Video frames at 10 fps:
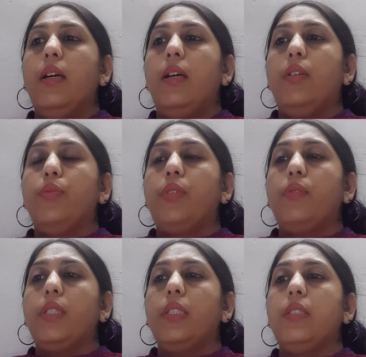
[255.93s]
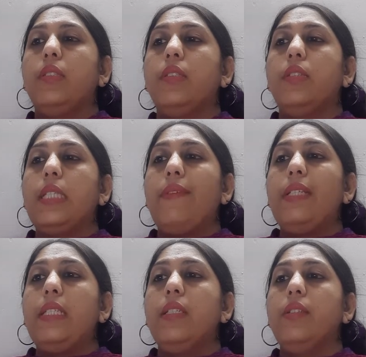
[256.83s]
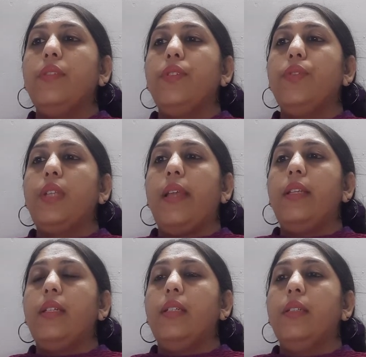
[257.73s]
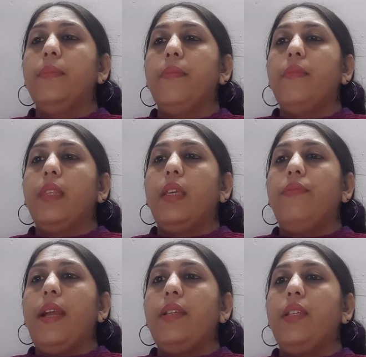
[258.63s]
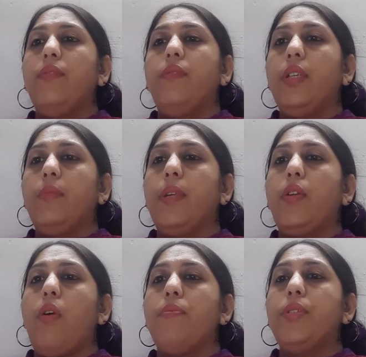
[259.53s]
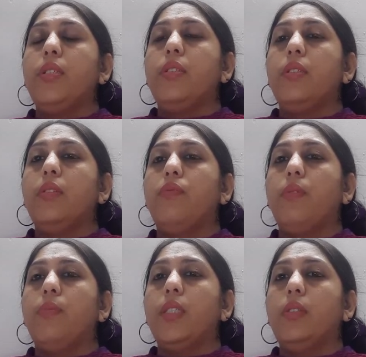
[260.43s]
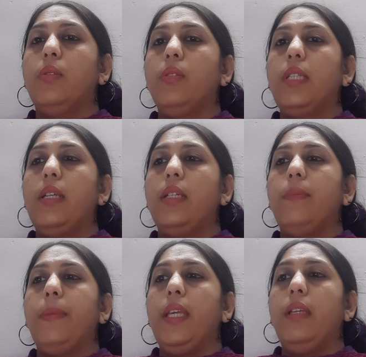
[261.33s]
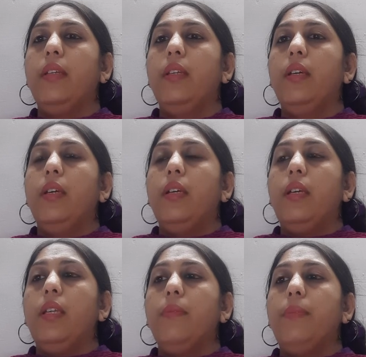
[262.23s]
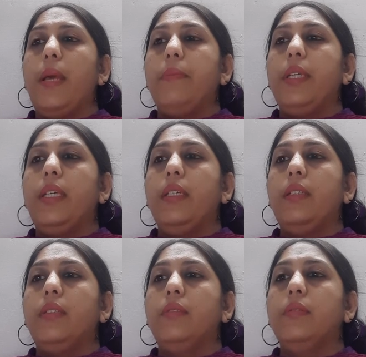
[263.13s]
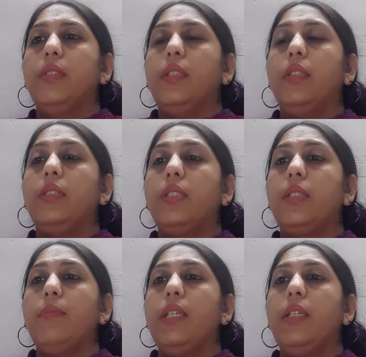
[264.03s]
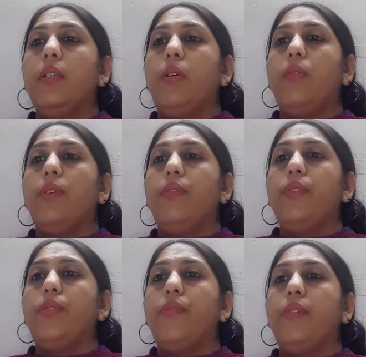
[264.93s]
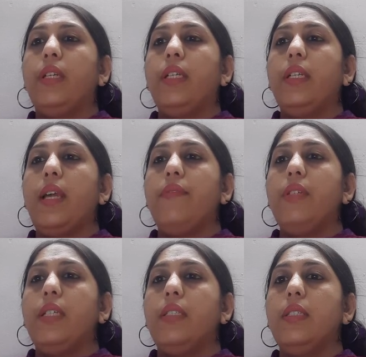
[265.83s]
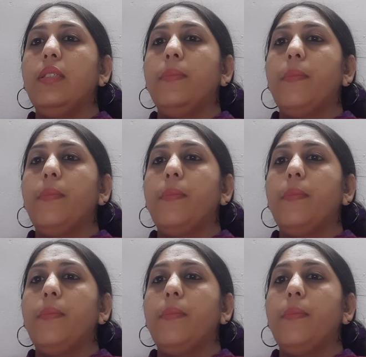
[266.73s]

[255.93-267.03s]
A 2017 review titled Effective Treatment Options for Musculoskeletal Pain in Primary Care a systematic overview of current evidence